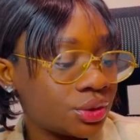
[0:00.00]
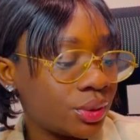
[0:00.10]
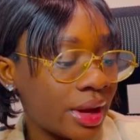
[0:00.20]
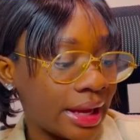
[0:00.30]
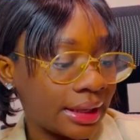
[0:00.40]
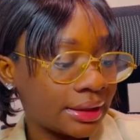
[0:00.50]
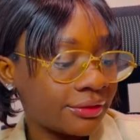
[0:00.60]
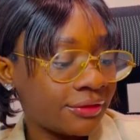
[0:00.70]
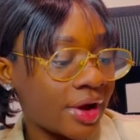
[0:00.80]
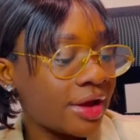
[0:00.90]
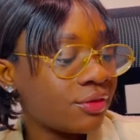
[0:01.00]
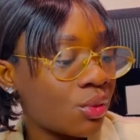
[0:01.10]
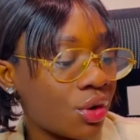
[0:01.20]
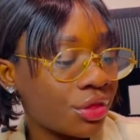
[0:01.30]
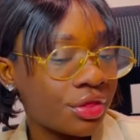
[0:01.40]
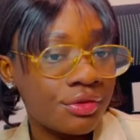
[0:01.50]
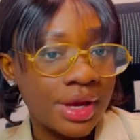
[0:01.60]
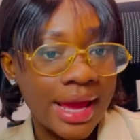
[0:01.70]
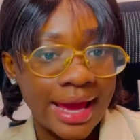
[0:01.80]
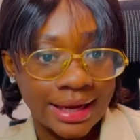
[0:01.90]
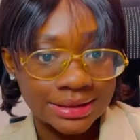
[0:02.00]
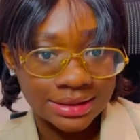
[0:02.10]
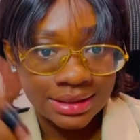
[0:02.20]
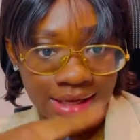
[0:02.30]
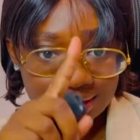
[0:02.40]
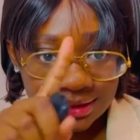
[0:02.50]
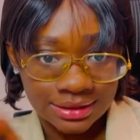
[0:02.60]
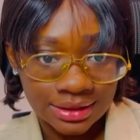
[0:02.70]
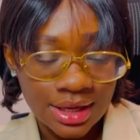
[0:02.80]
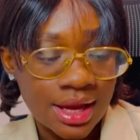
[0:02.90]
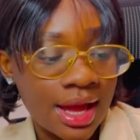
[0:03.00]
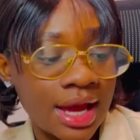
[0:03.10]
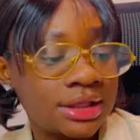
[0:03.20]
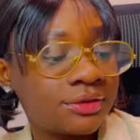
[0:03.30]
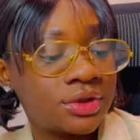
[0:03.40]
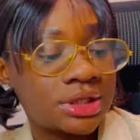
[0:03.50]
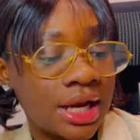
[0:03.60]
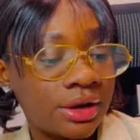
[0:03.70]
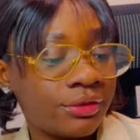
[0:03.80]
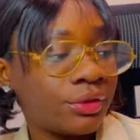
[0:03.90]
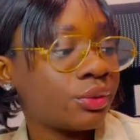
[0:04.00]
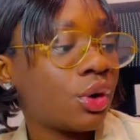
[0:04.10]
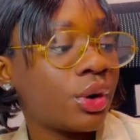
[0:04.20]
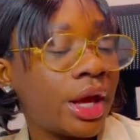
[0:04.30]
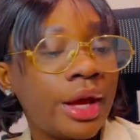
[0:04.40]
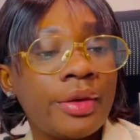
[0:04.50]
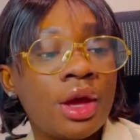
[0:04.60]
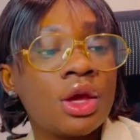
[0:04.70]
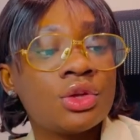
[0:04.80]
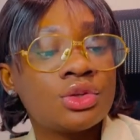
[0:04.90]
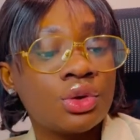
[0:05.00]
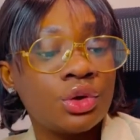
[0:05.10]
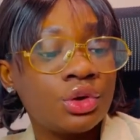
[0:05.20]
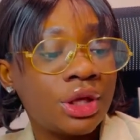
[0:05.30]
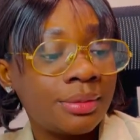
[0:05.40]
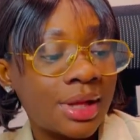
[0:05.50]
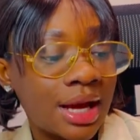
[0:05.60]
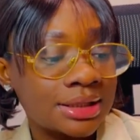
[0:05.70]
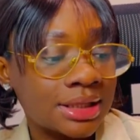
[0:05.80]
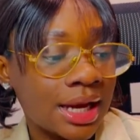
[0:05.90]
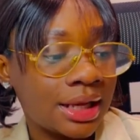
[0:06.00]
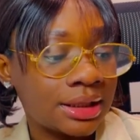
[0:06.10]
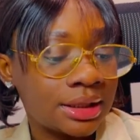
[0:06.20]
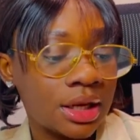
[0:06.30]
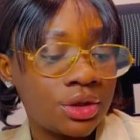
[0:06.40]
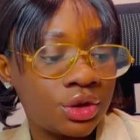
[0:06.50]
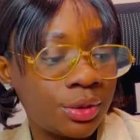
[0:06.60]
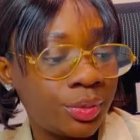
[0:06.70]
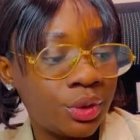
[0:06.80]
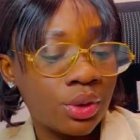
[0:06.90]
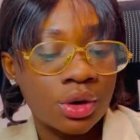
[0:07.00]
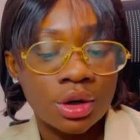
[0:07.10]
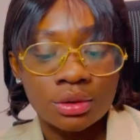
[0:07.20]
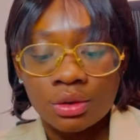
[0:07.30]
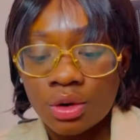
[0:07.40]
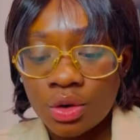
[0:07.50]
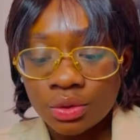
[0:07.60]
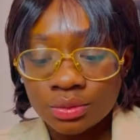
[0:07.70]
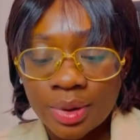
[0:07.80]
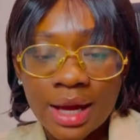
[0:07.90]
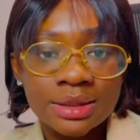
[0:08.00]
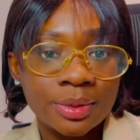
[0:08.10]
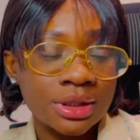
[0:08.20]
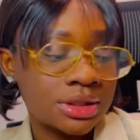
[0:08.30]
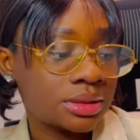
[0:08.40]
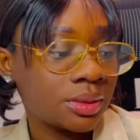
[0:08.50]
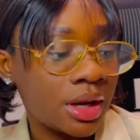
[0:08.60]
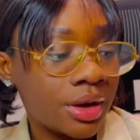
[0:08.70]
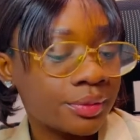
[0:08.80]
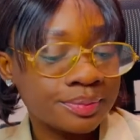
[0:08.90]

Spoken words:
WC2N513X, as in X for xylophone. Okay, so you keep that aside. You keep your old passport as well